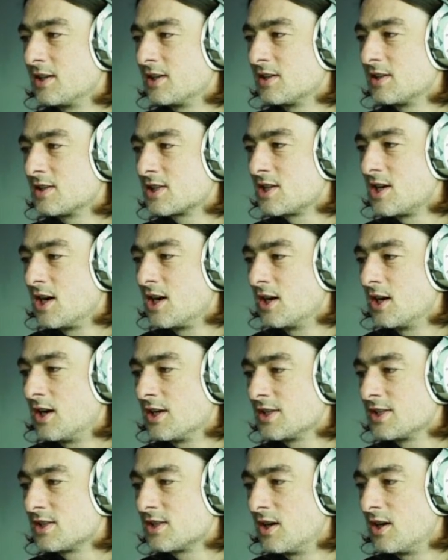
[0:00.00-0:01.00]

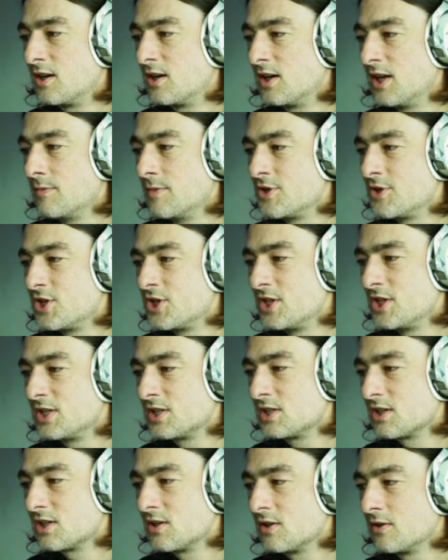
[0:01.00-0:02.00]
stylized
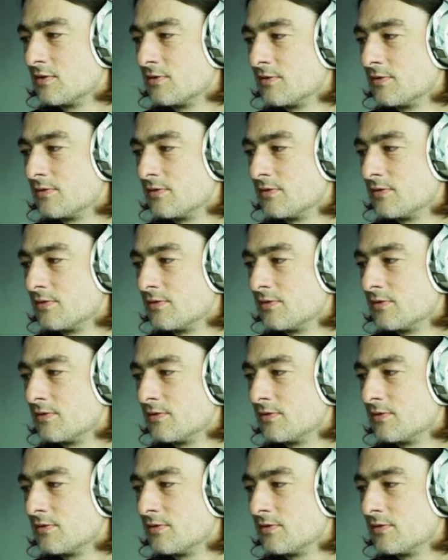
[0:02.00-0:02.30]
images of